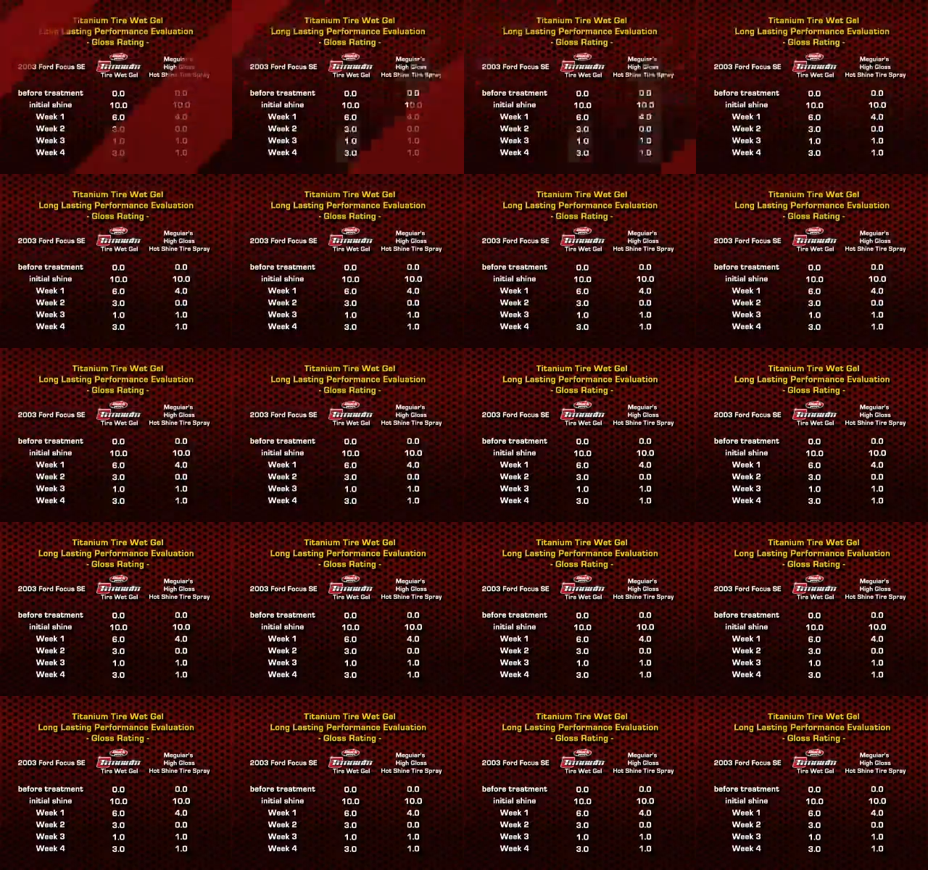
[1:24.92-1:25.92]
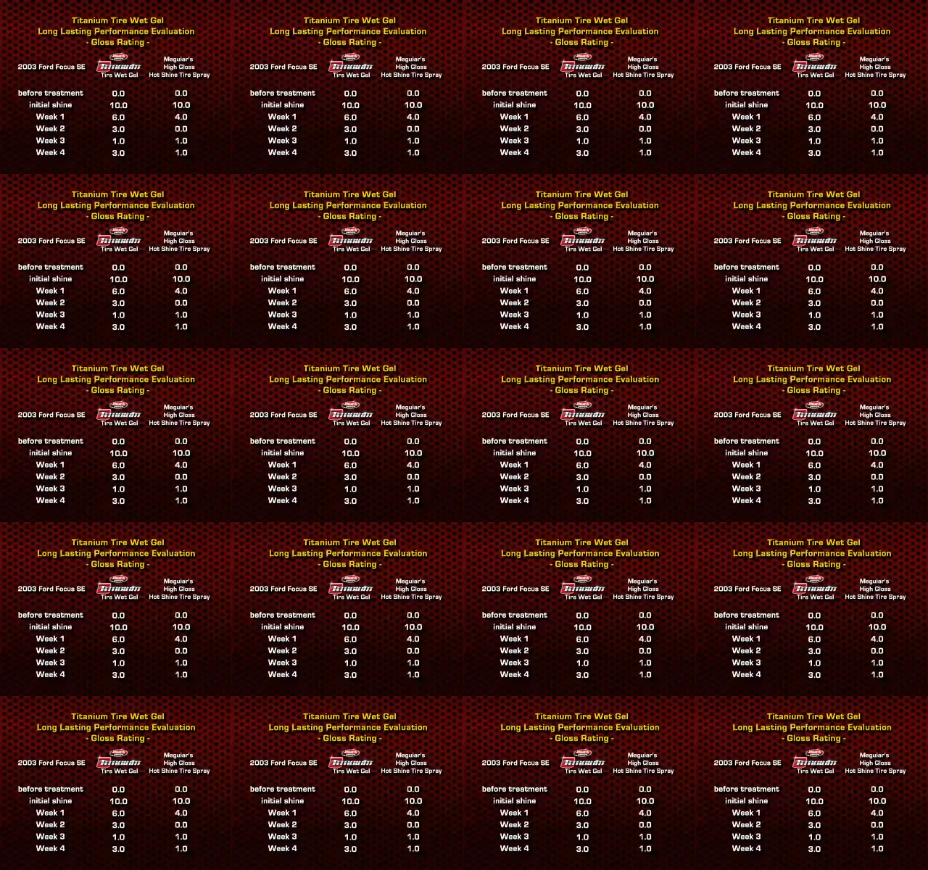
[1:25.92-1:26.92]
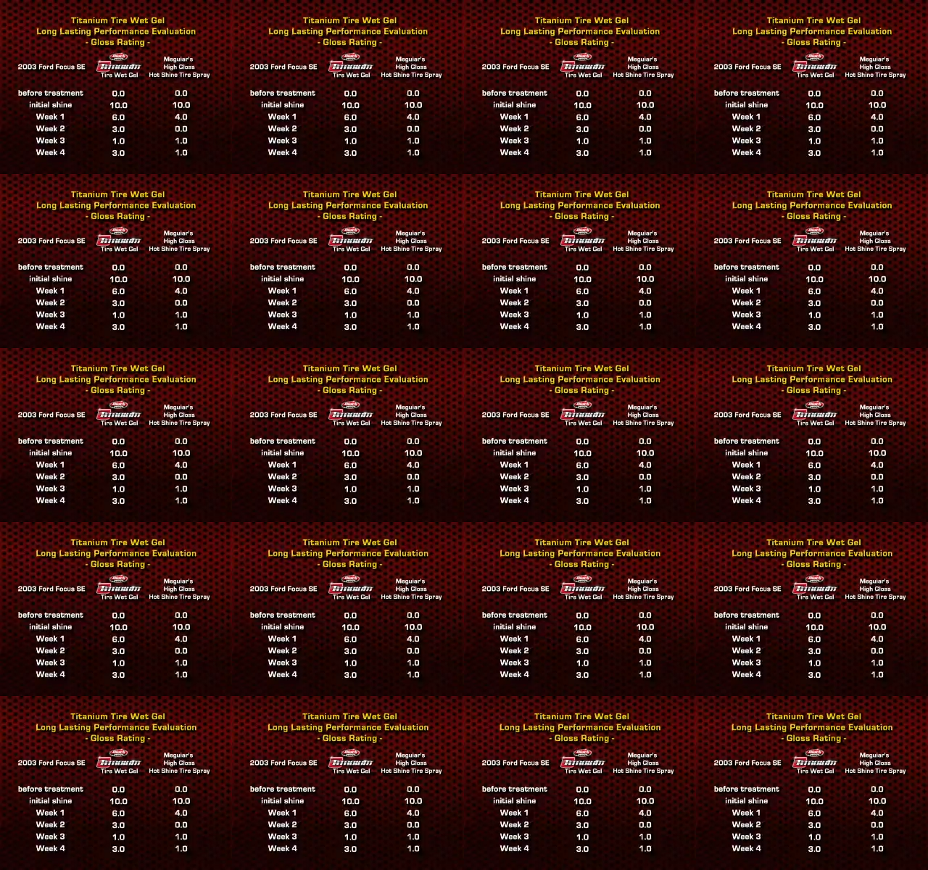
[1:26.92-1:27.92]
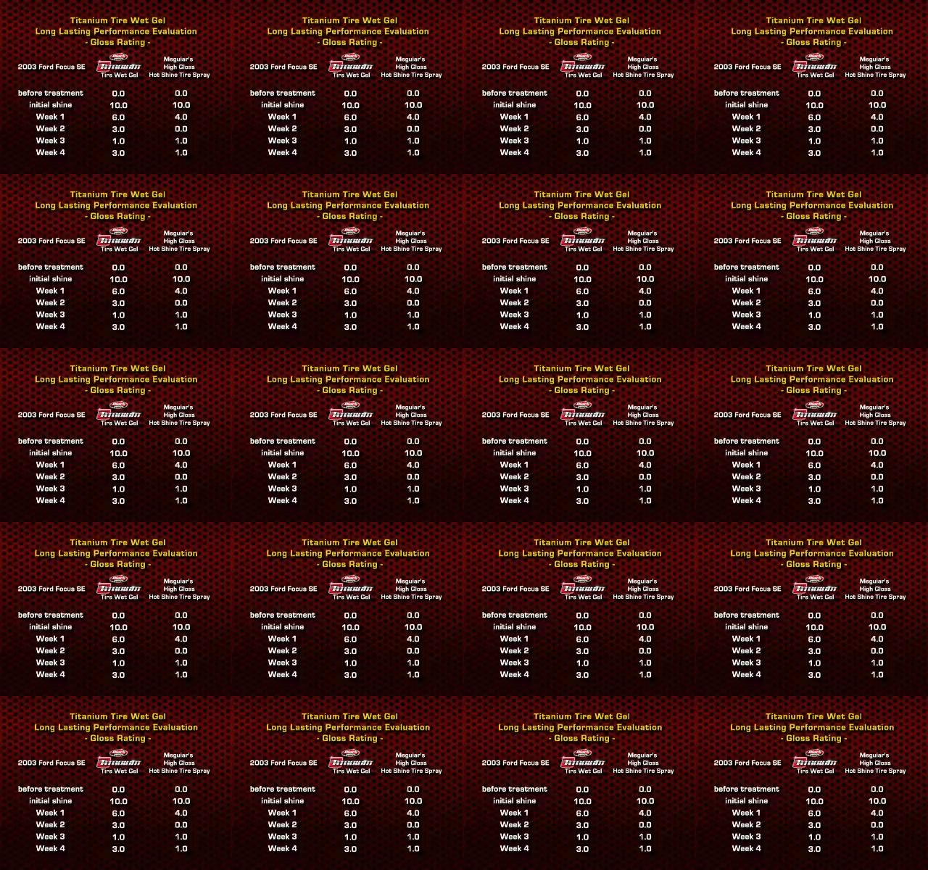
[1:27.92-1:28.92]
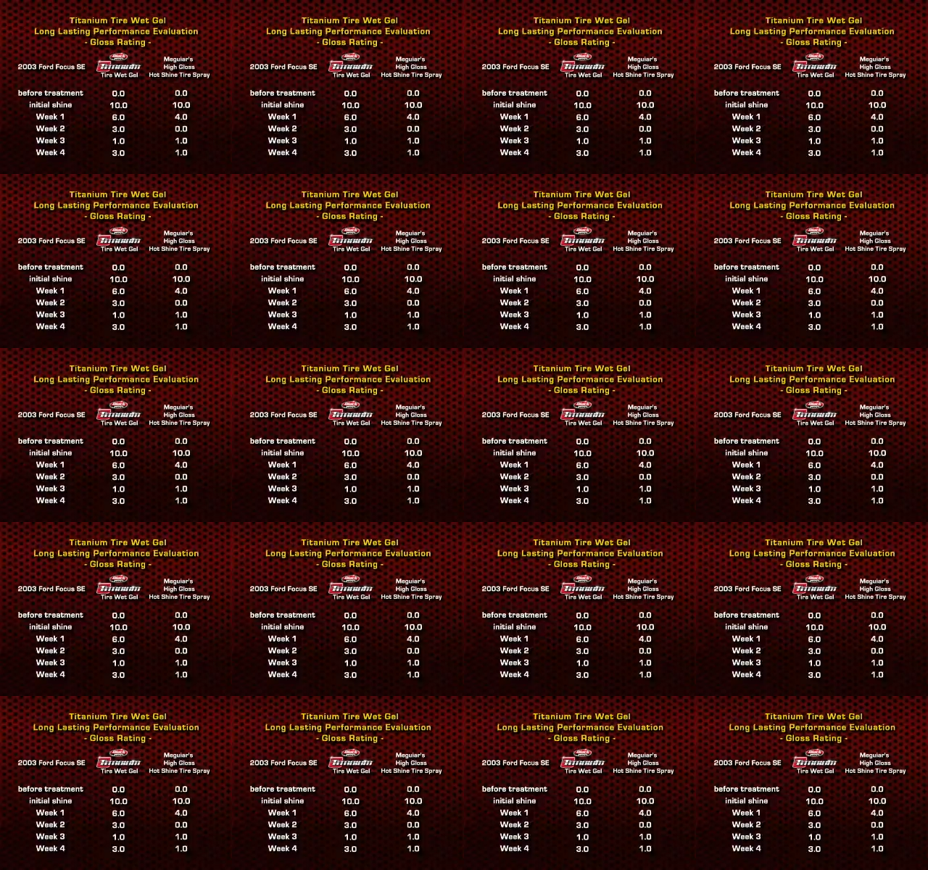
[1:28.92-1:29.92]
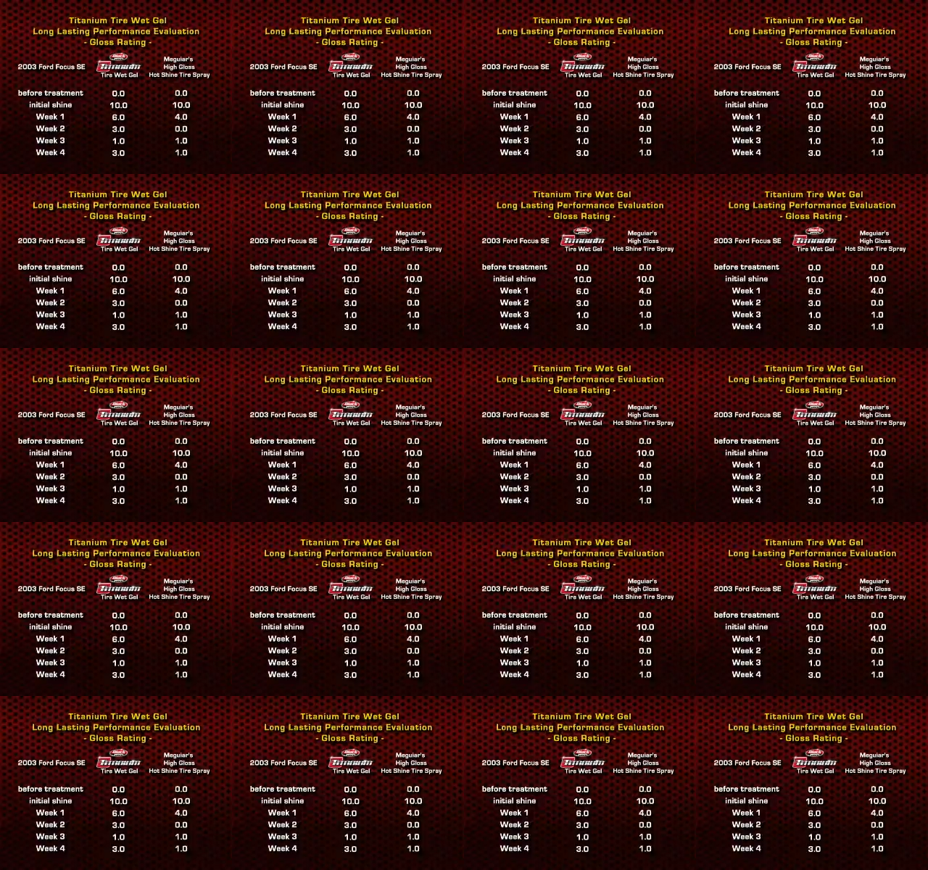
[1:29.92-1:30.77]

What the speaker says: [unreadable: no face in view]